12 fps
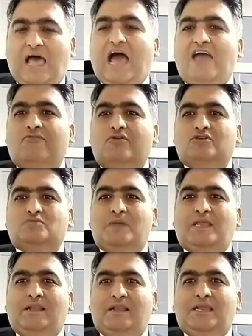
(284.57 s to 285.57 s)
I was
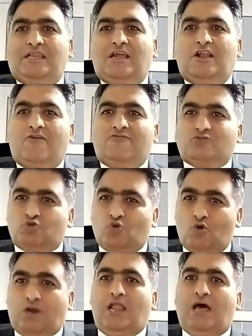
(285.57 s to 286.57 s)
being leader of
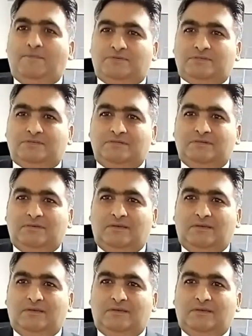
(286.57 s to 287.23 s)
2 clubs.